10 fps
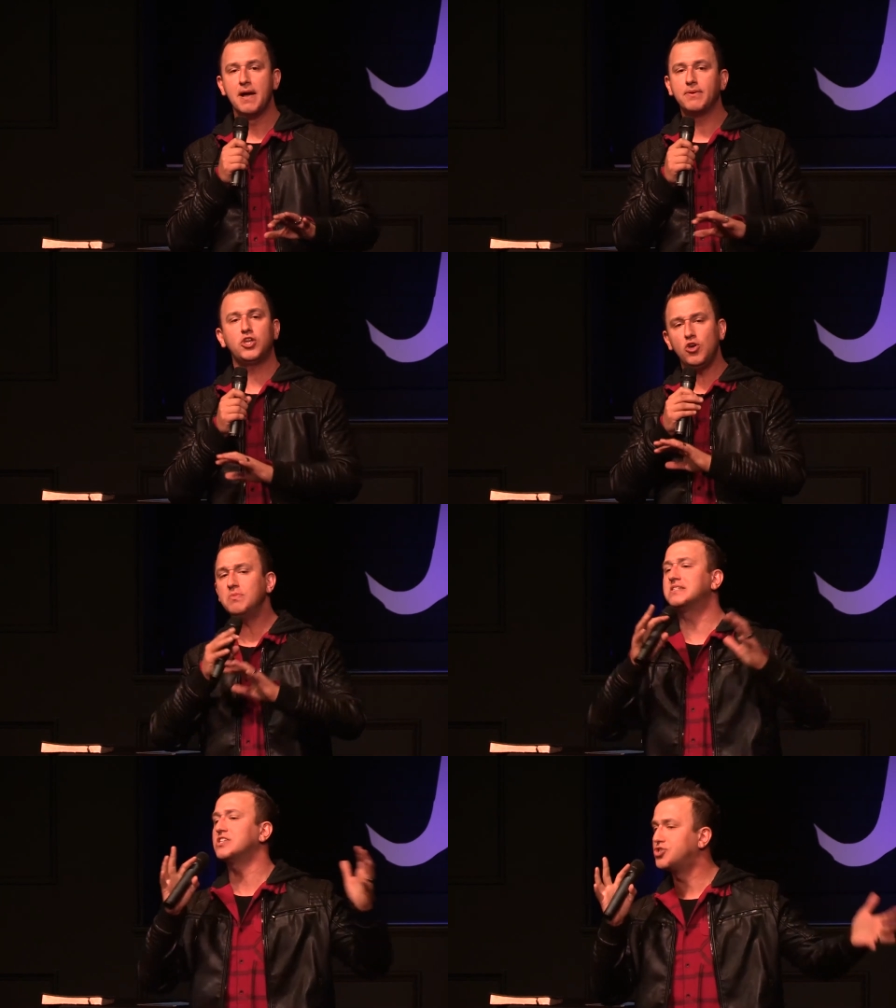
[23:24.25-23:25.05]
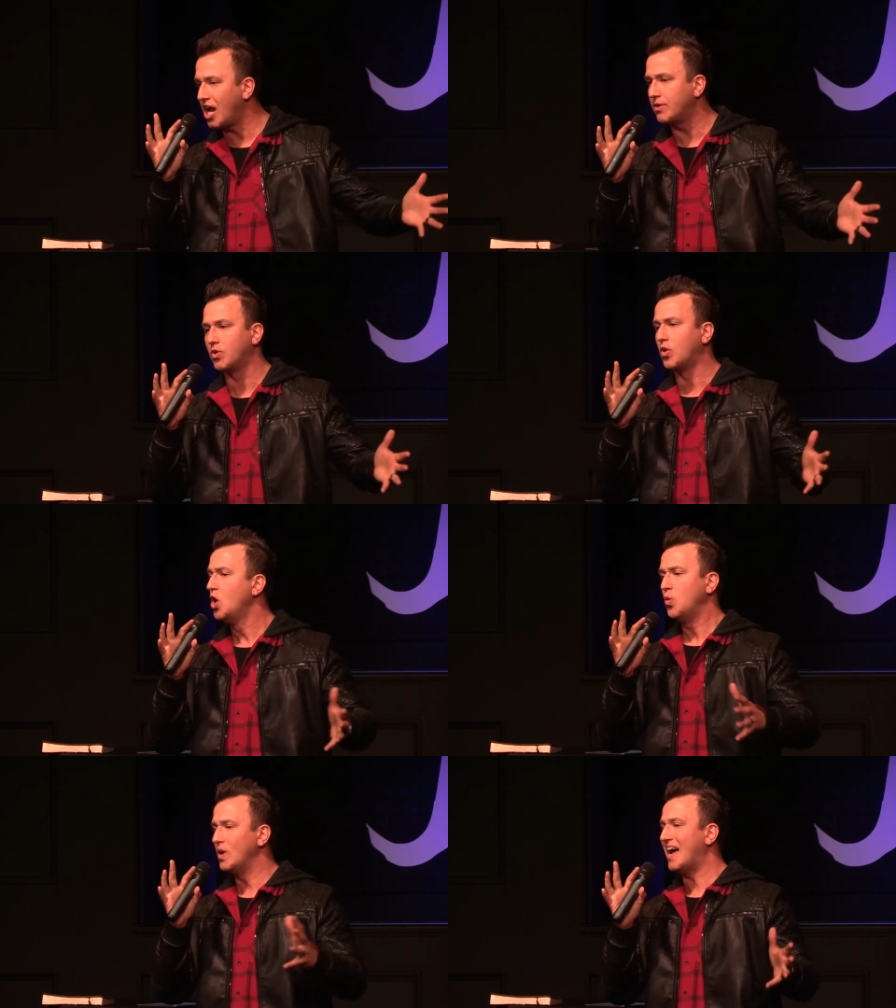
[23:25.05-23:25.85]
But humans in general,
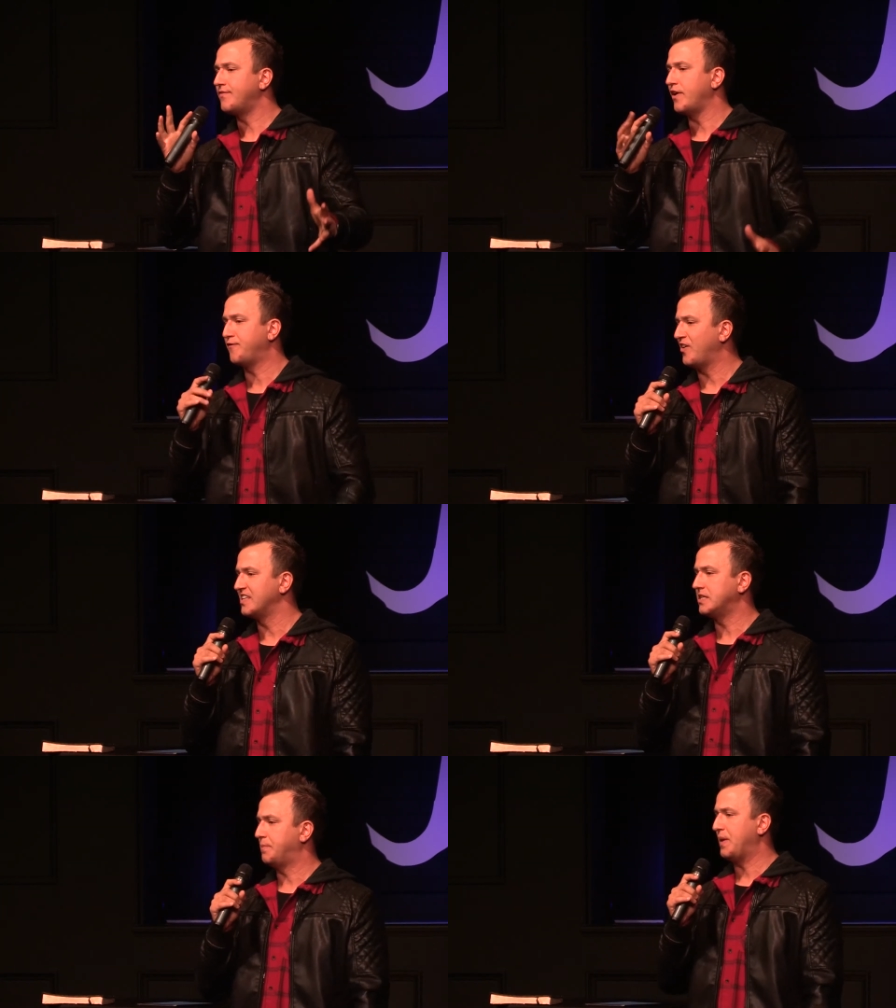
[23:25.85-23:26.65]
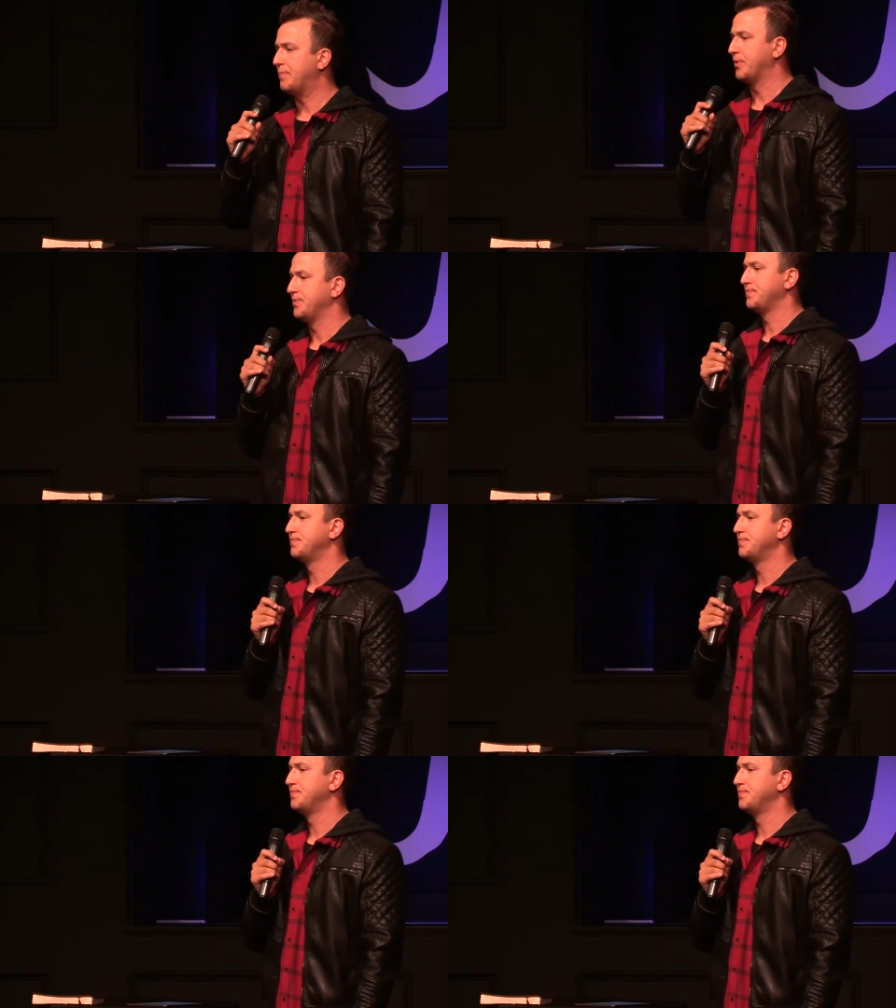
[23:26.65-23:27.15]
we're not very friendly to people.